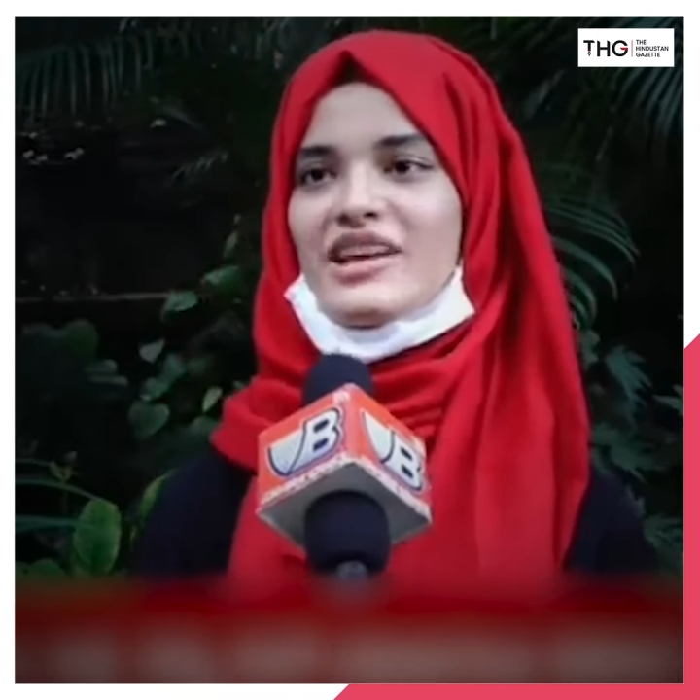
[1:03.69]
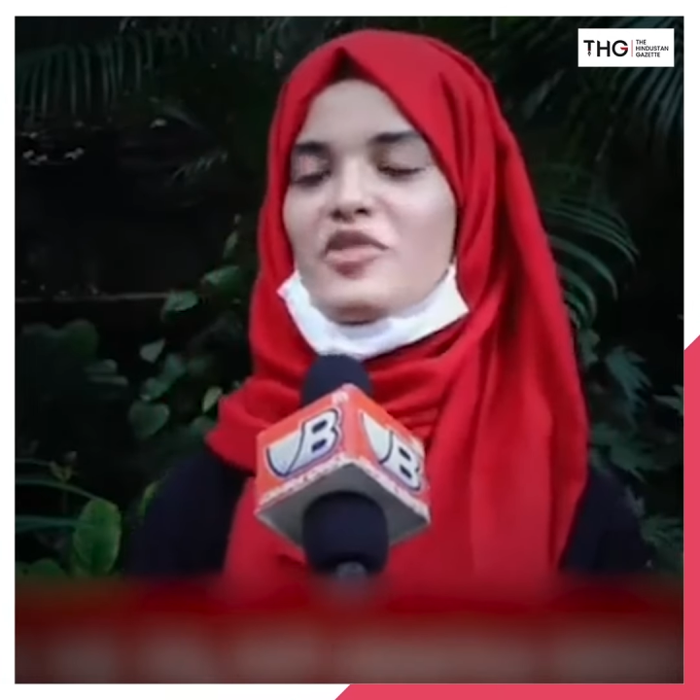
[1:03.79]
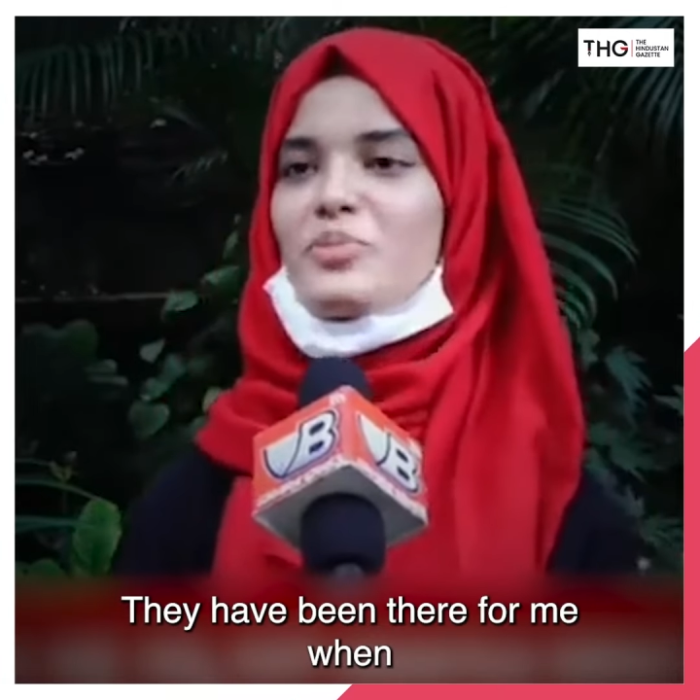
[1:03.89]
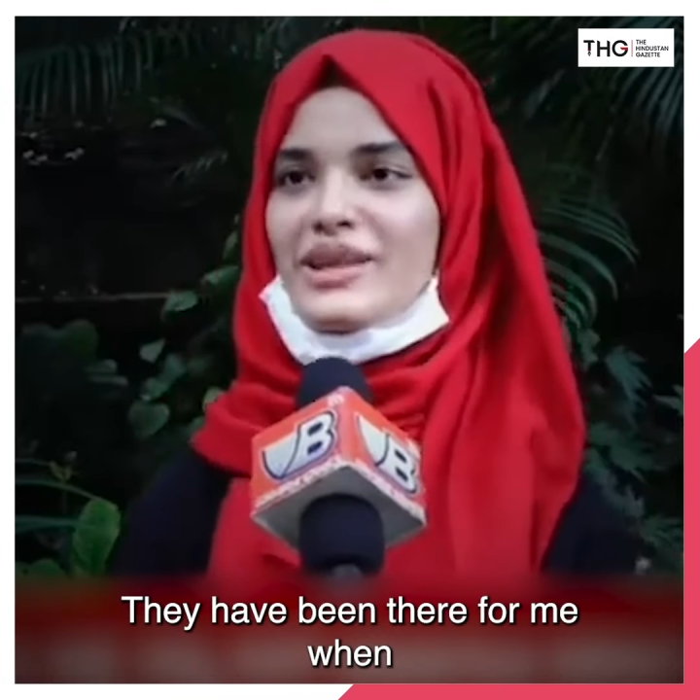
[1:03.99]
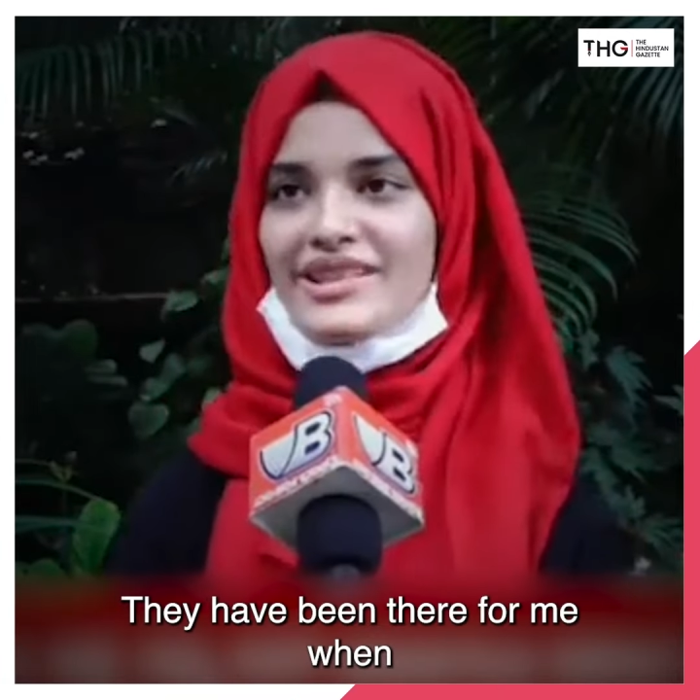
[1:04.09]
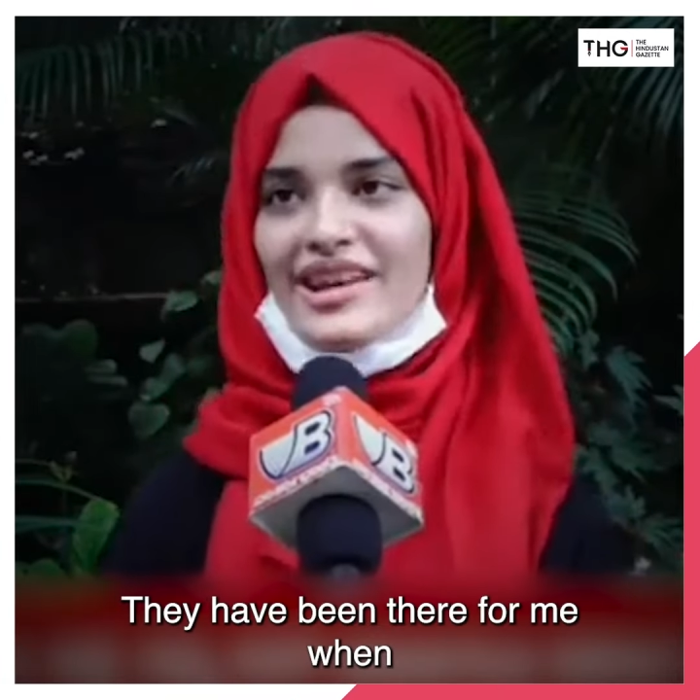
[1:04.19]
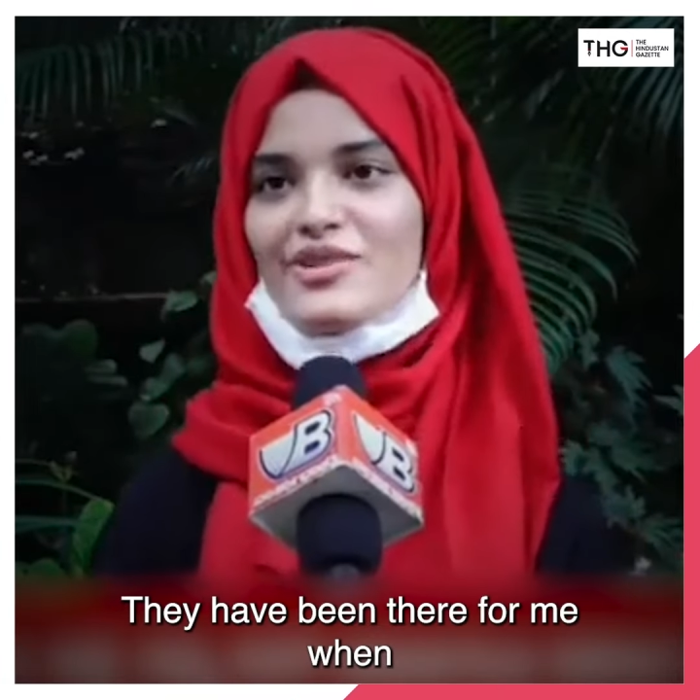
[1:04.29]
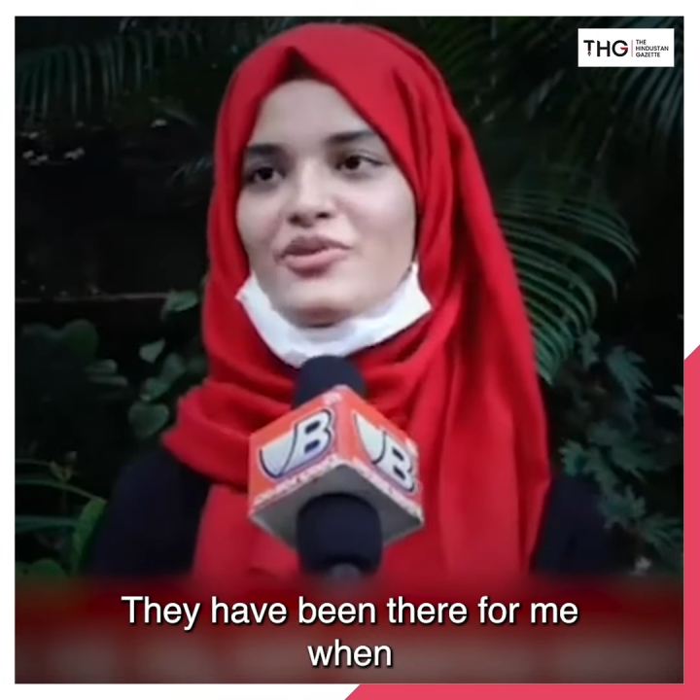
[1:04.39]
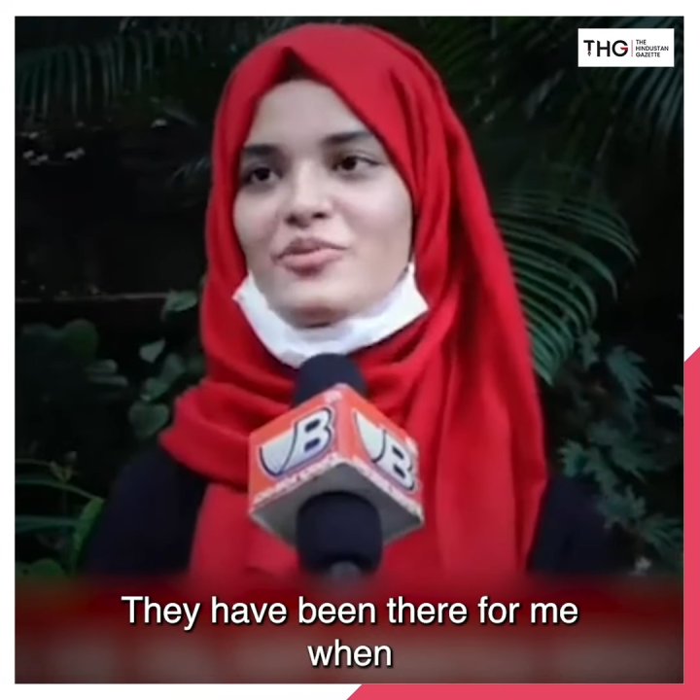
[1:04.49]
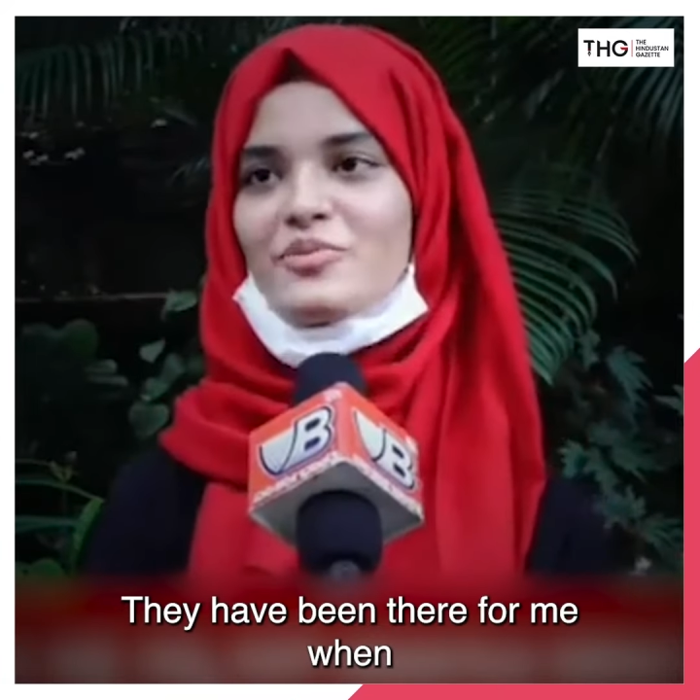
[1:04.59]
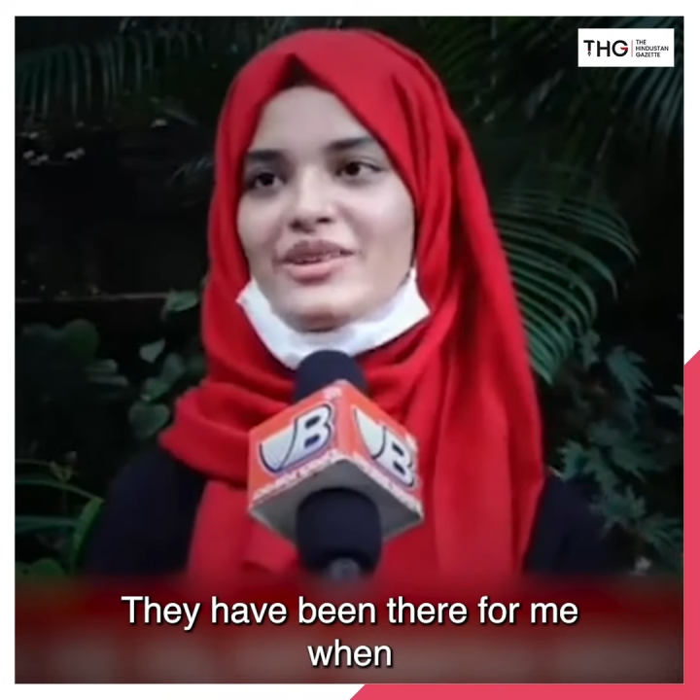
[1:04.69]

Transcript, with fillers: They have been there for